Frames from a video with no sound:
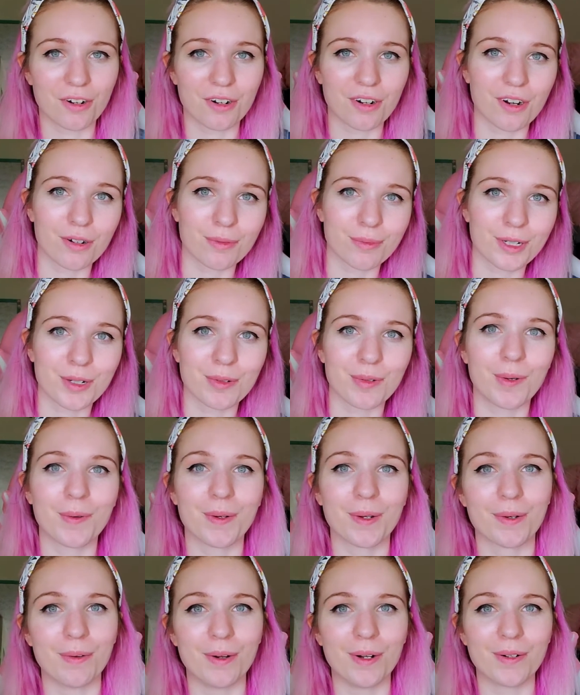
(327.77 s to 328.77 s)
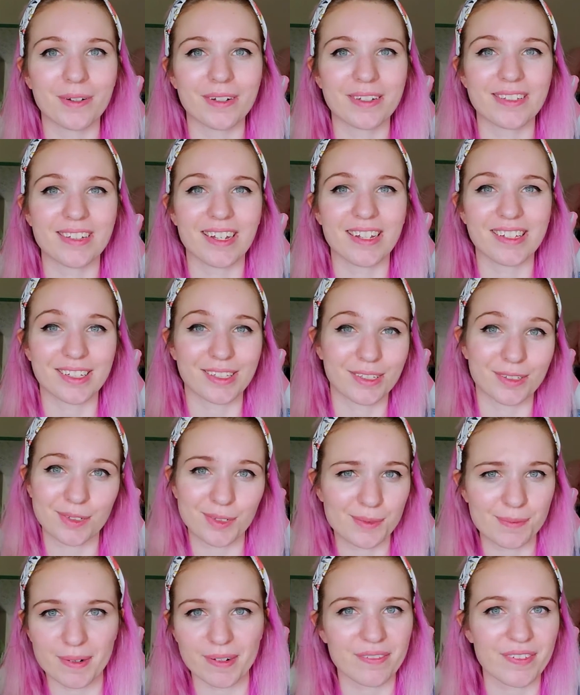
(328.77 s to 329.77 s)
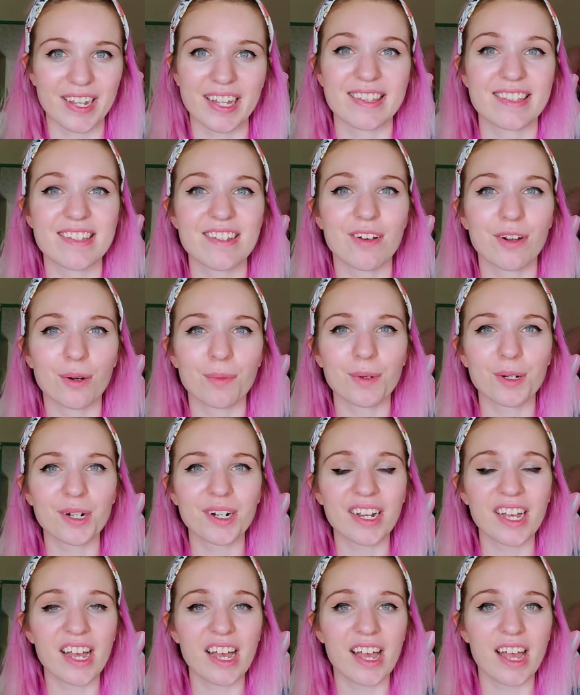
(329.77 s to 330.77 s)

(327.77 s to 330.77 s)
armor quote unquote, because not like the super fancy armor,